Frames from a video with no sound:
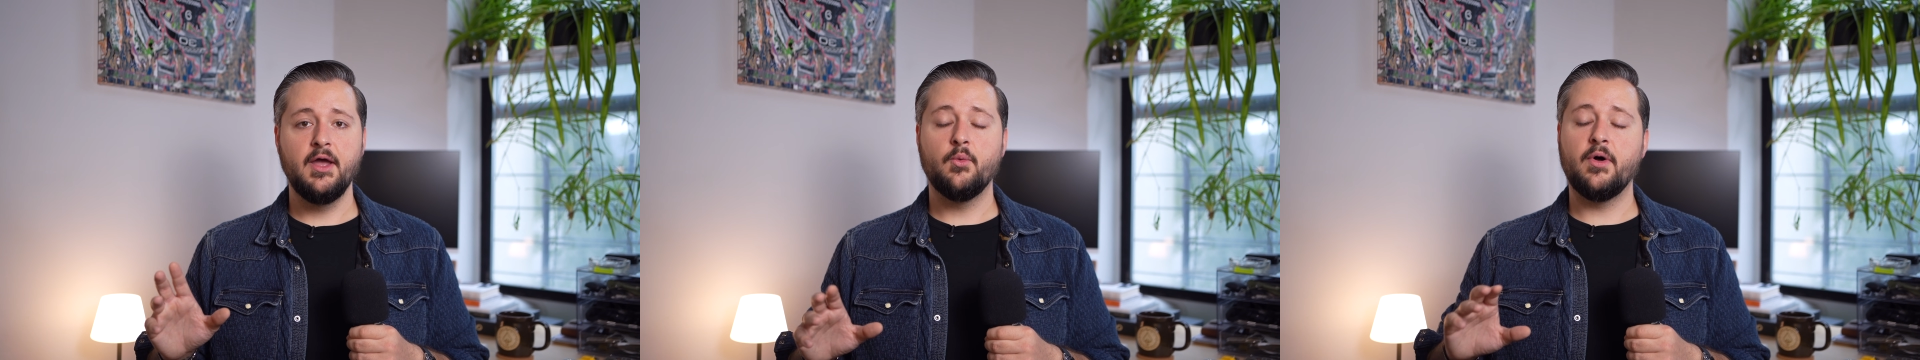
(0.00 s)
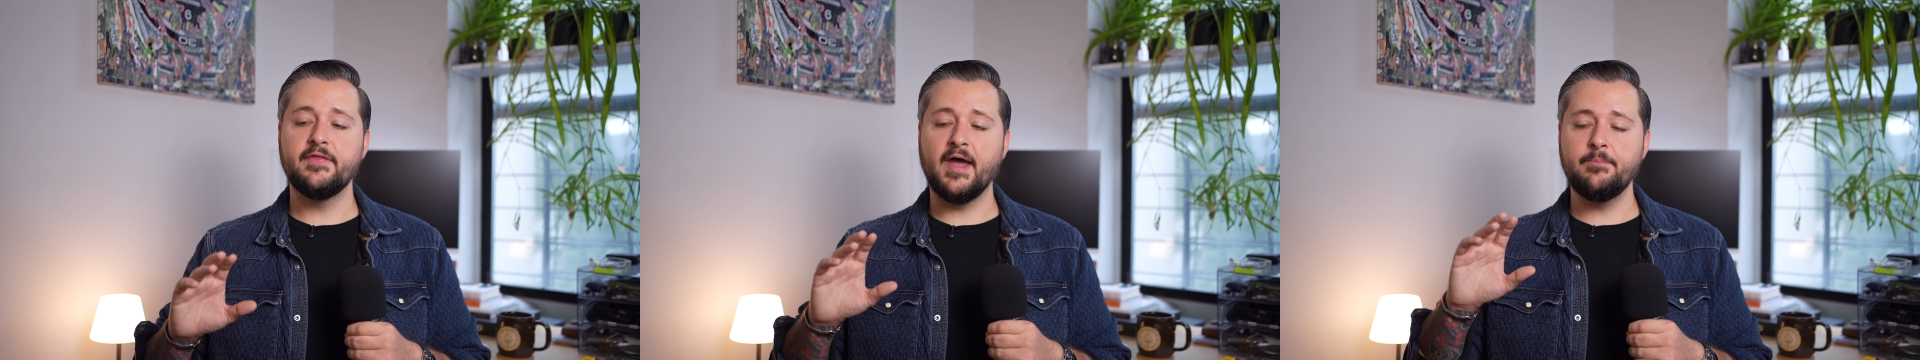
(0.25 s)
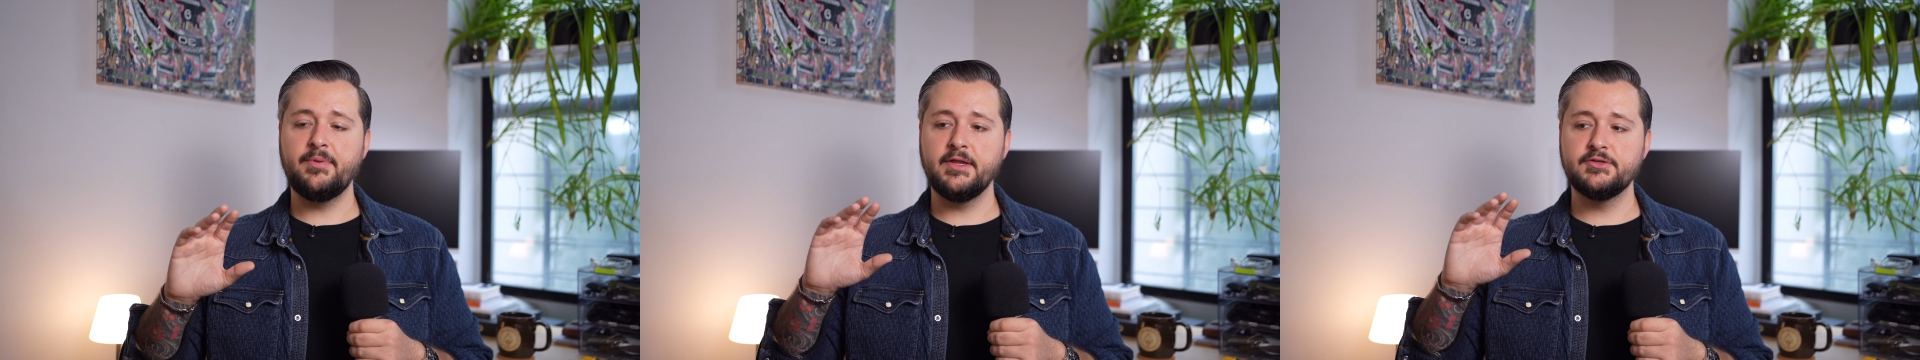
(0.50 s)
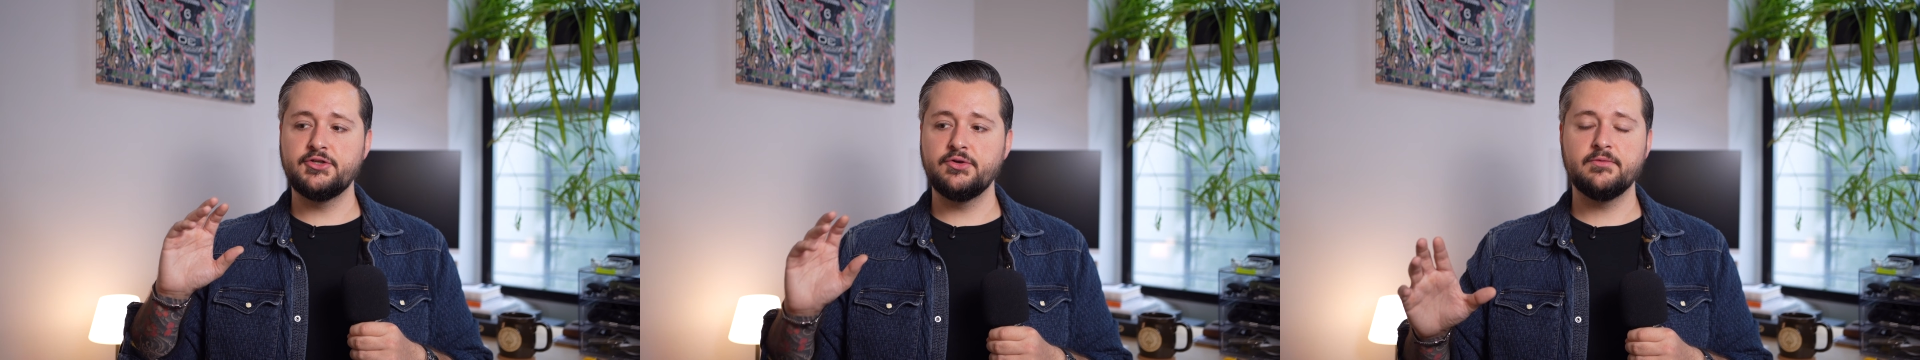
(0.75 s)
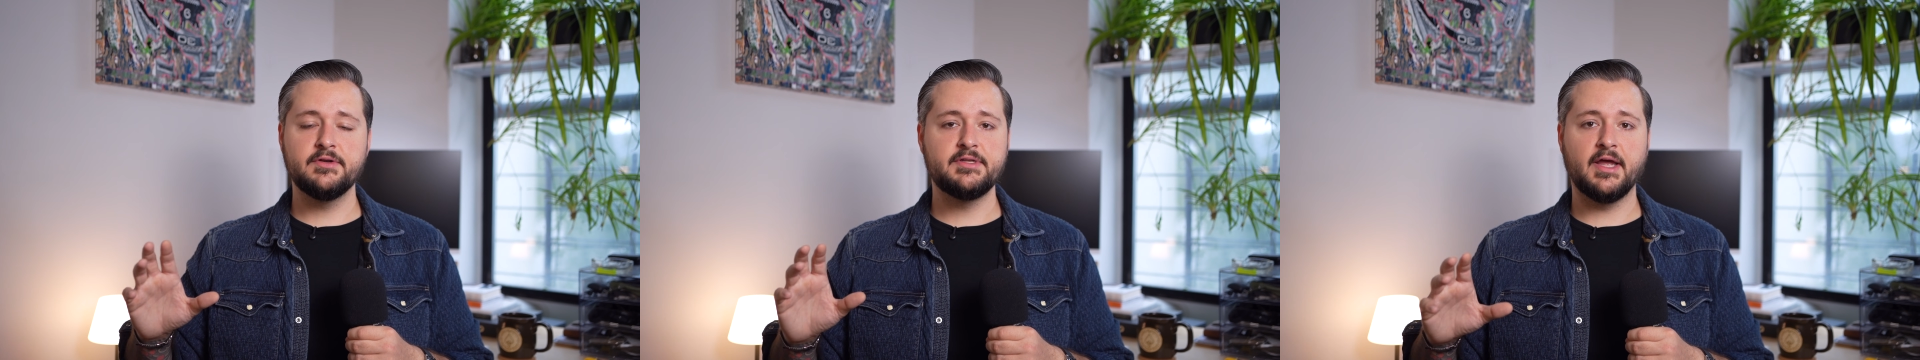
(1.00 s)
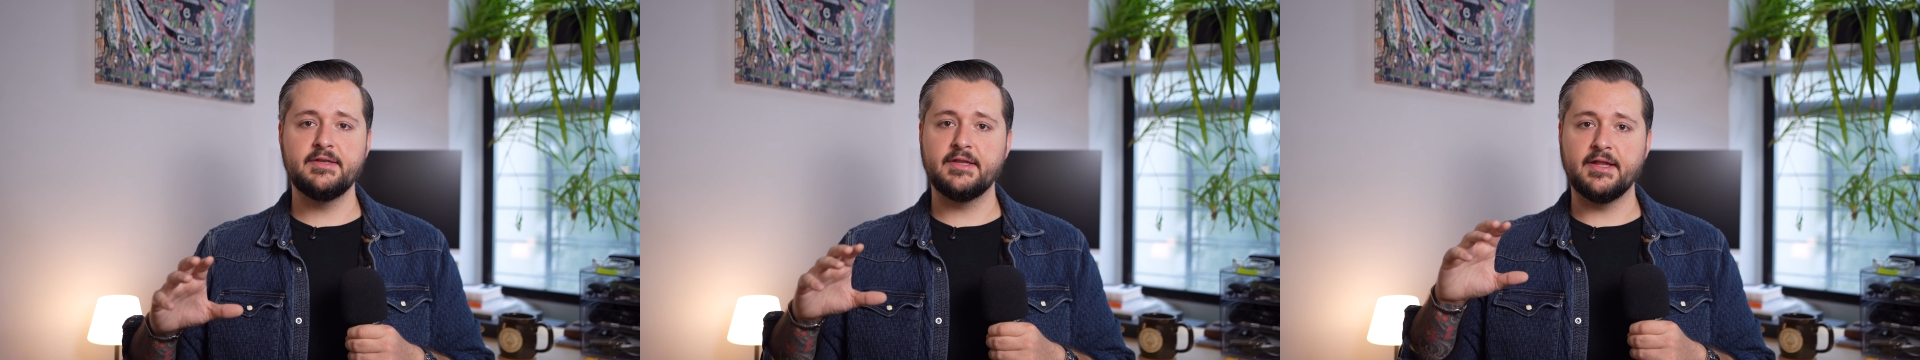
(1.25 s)
while not being too
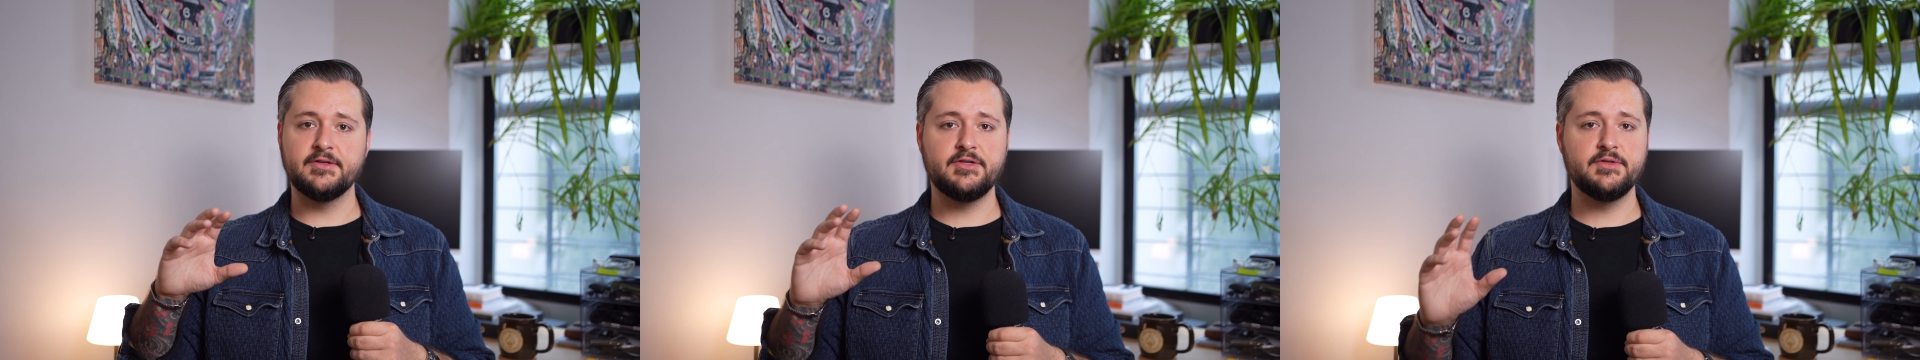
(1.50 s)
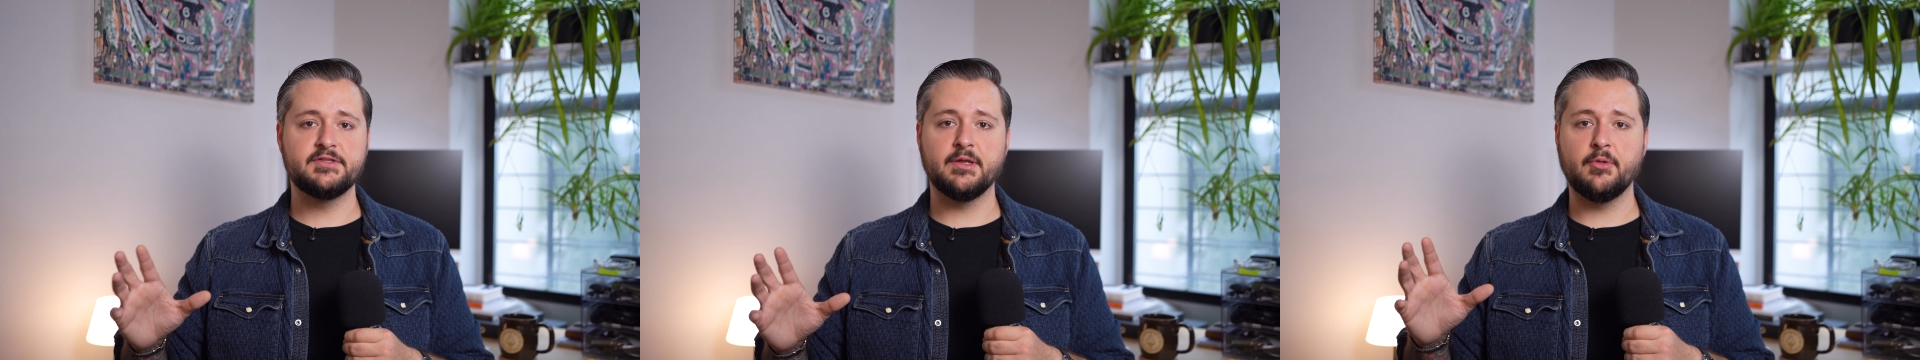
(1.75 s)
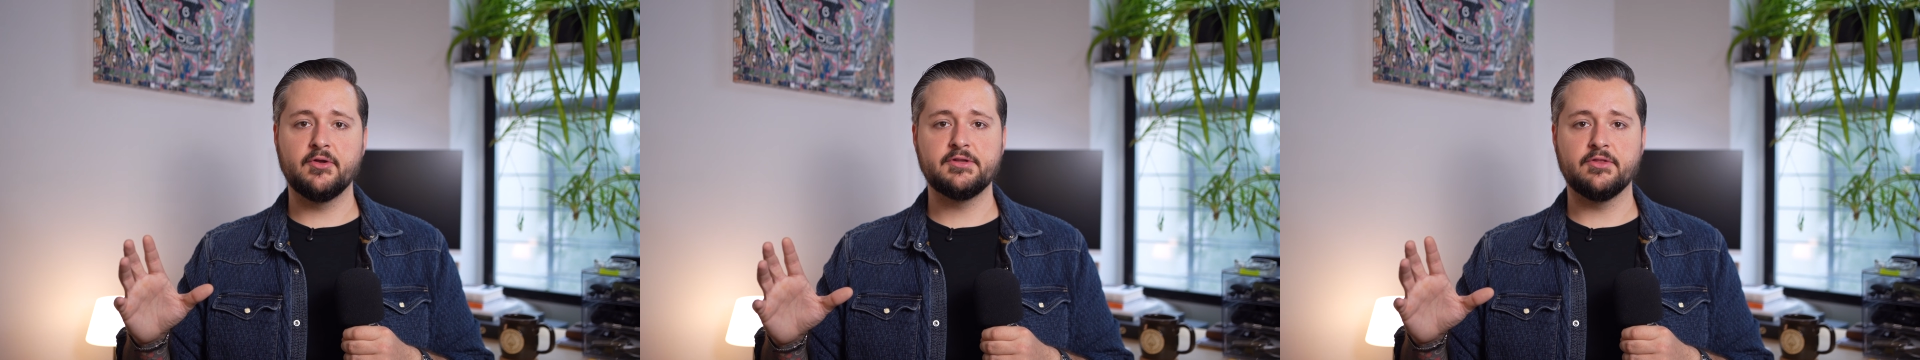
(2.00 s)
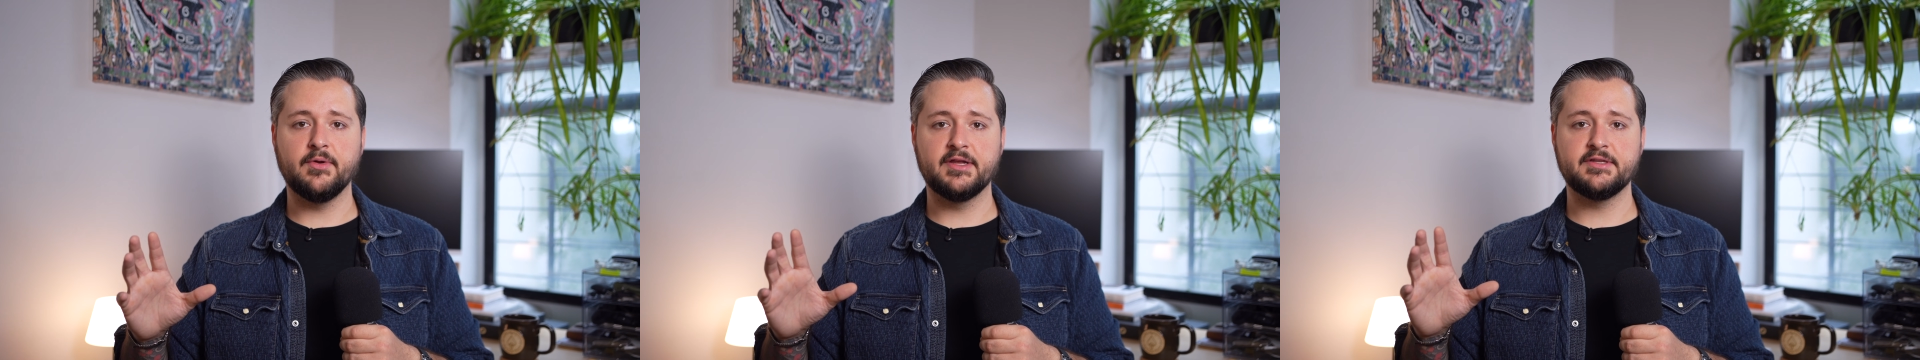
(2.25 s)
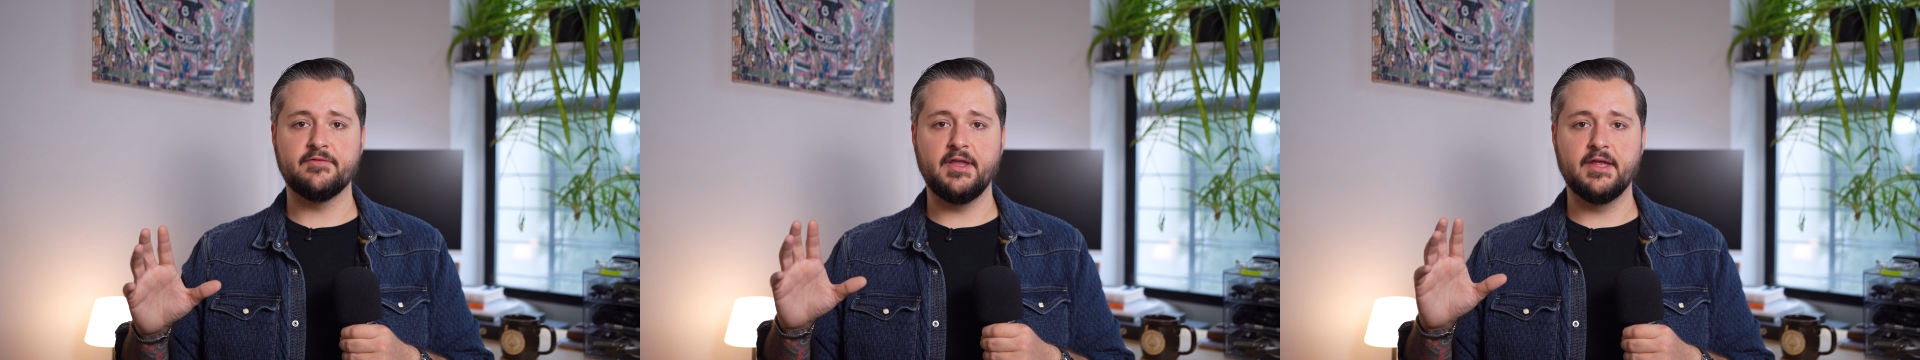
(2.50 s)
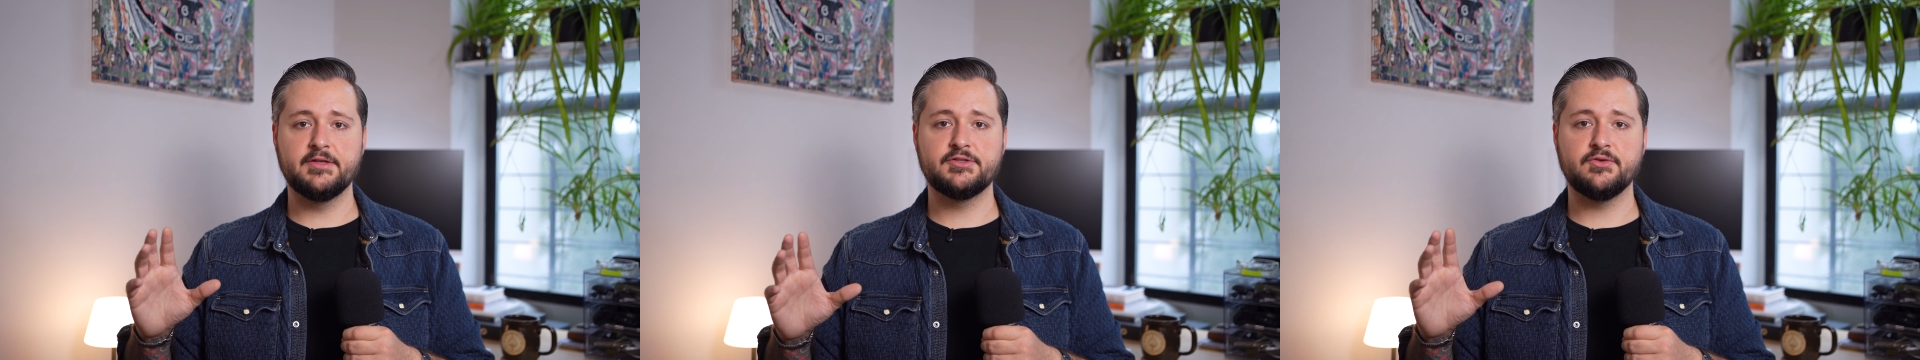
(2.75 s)
redundant and too similar to the rest of the
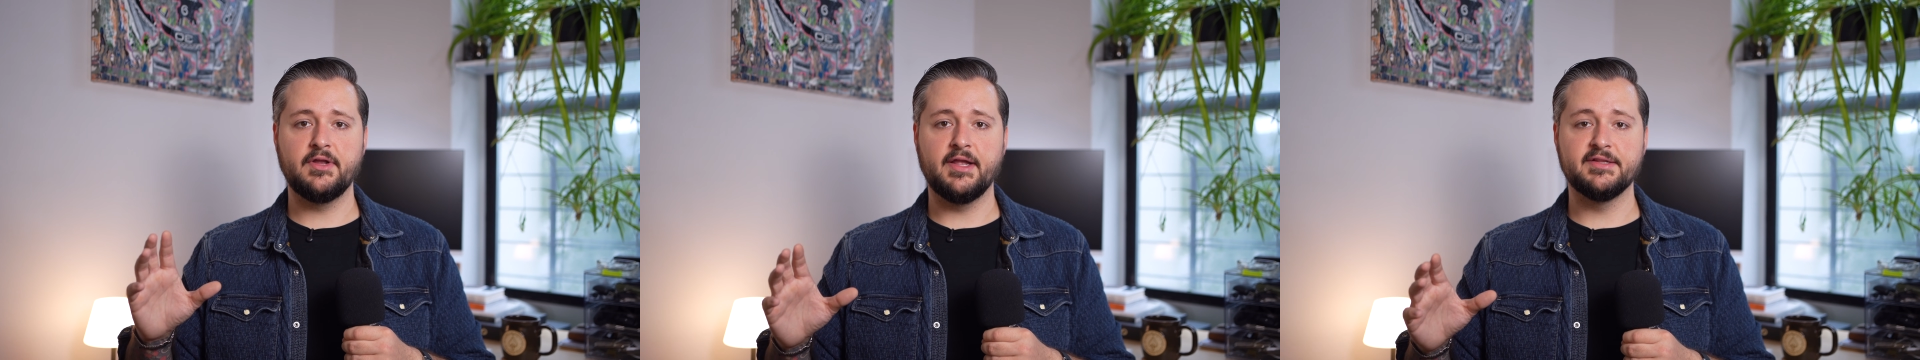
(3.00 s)
industry,